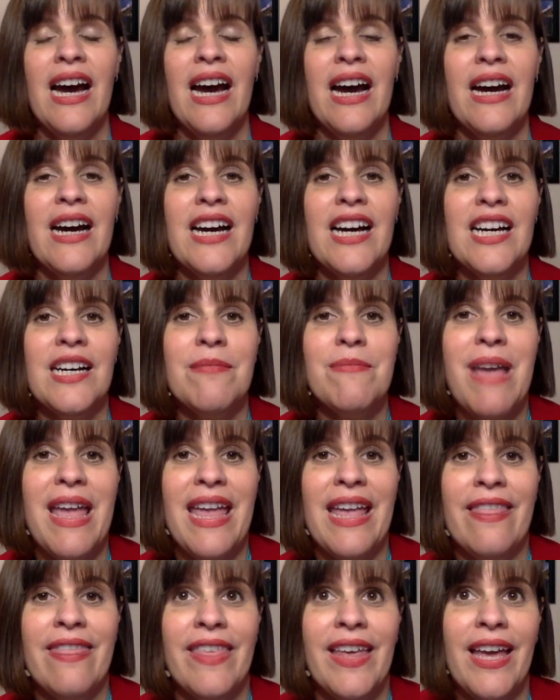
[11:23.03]

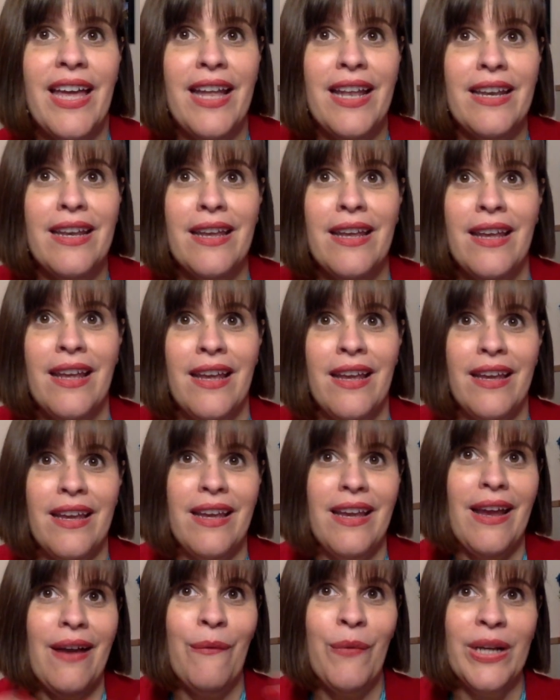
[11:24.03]
And then
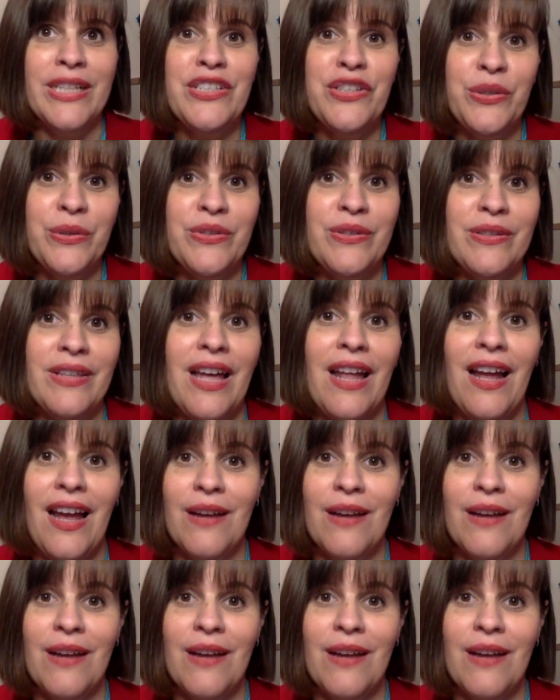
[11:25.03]
once you do that,